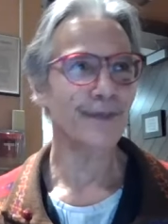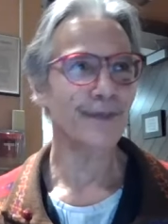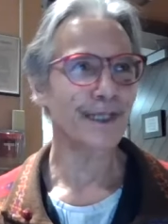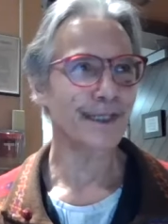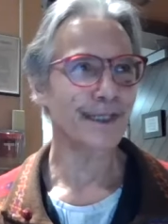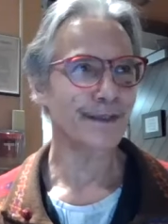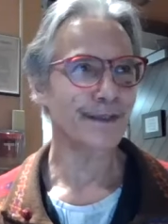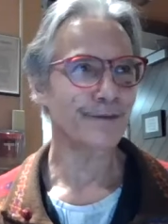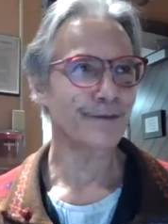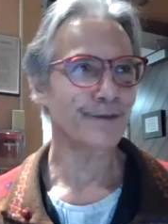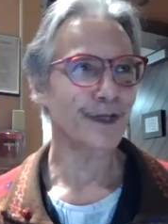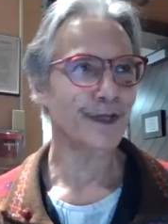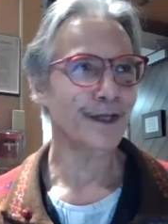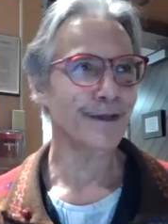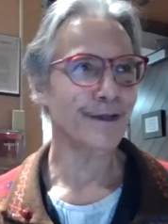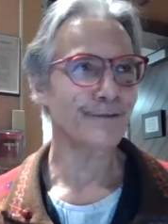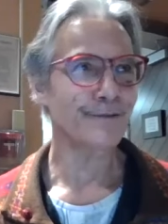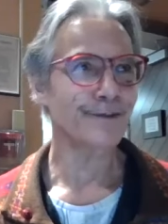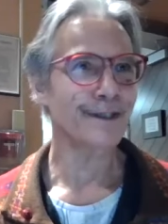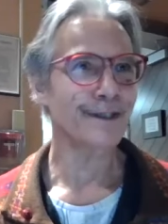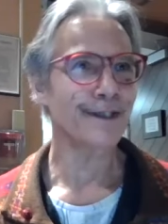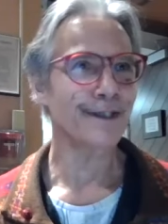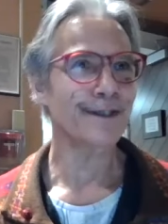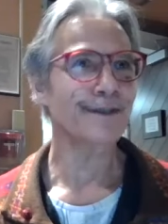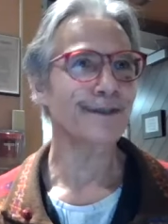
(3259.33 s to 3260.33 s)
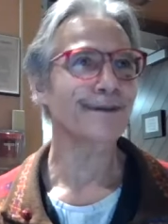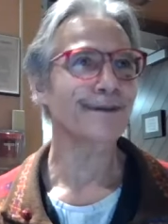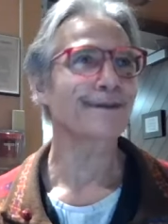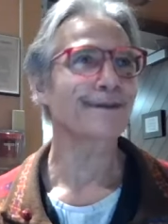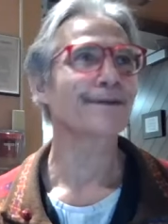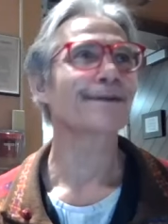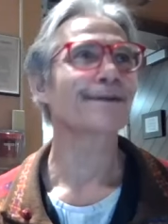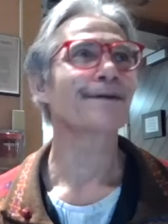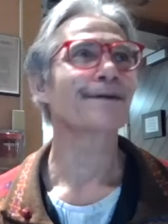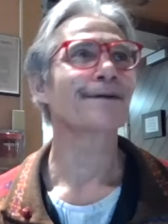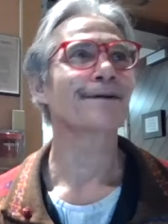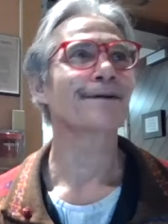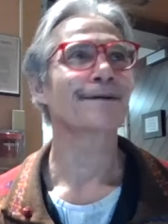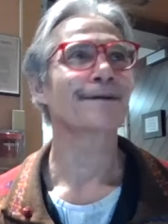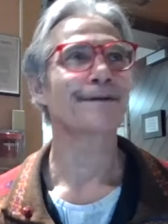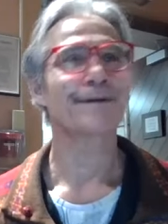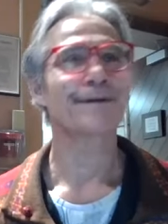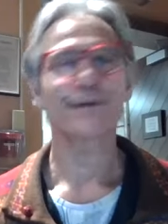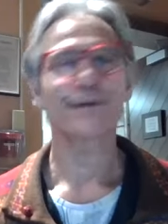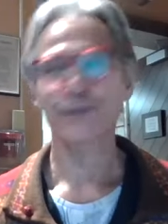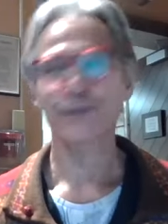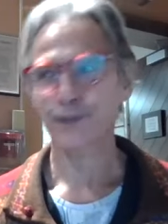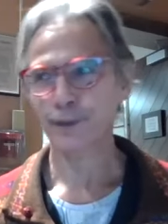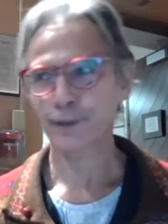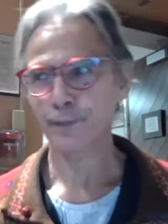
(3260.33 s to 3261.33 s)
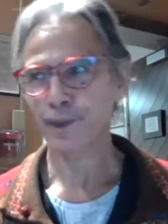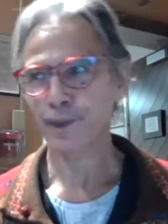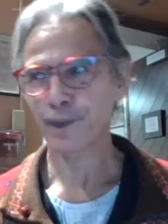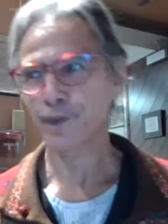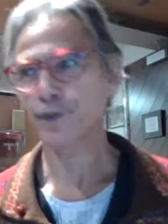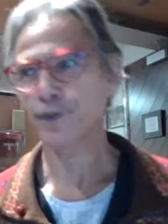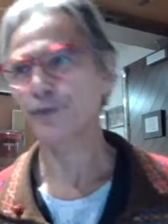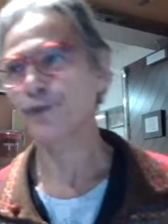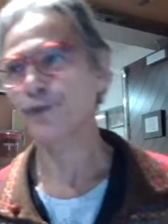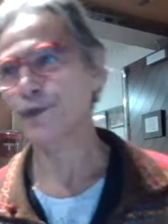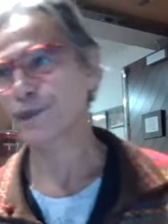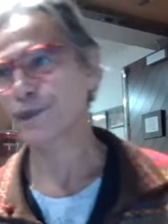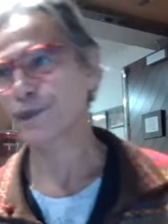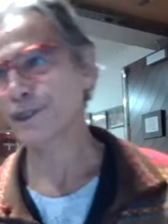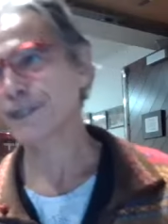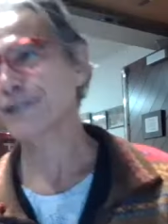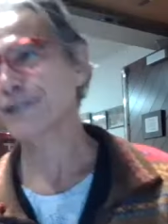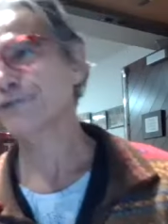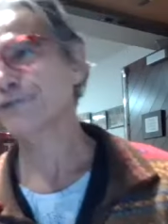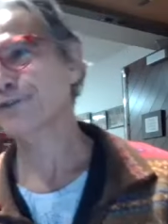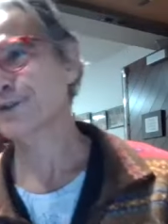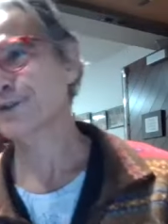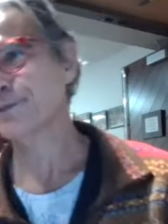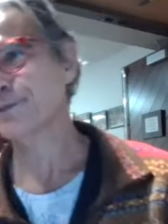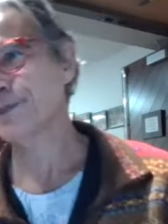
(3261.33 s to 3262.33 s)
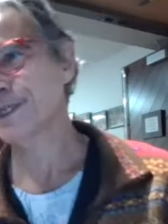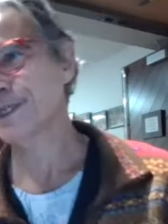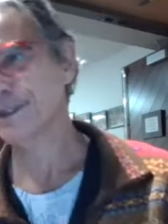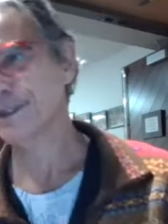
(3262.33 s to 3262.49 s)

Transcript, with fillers: be involved in. It's a beautiful life to